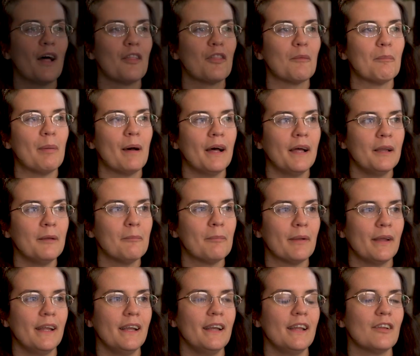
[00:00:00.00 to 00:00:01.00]
the pun
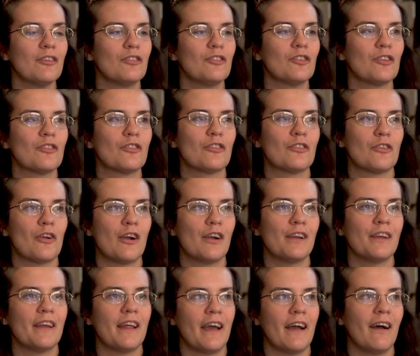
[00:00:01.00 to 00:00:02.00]
paintings just
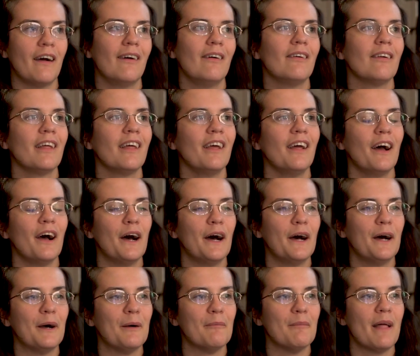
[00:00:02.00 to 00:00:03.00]
started out
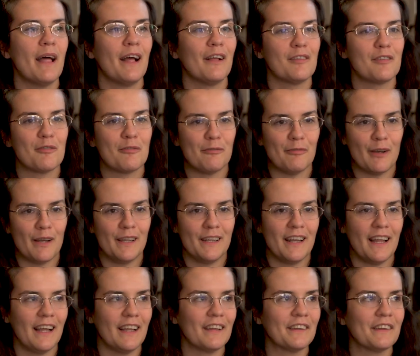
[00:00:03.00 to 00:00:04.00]
as fun.
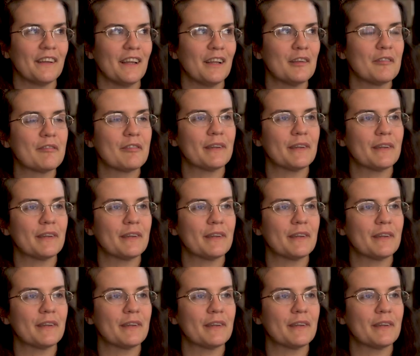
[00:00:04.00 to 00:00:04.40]
I love